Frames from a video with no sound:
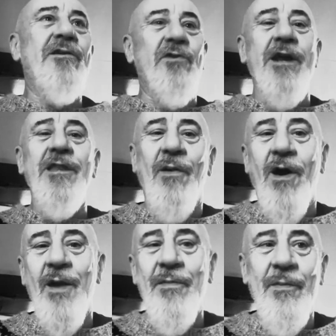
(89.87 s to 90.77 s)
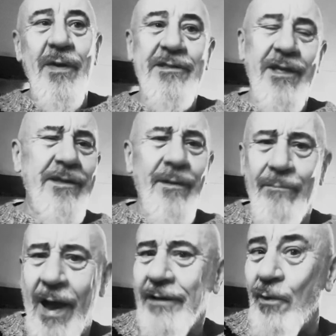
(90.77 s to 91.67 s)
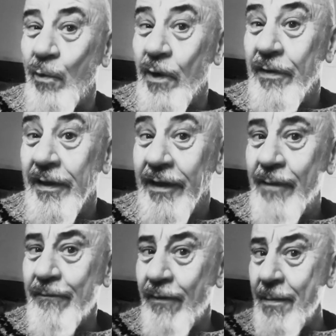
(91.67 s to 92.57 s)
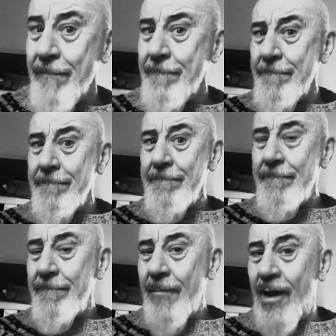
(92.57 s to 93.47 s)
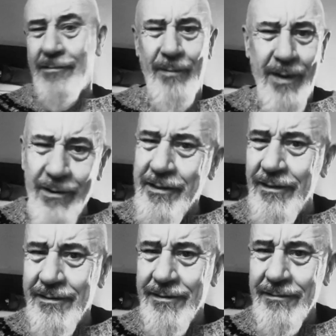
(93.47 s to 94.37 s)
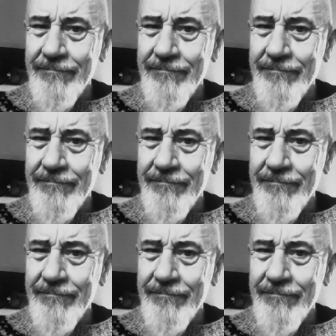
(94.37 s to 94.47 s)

train them, arm them, and send them back to where they came from? As Americans?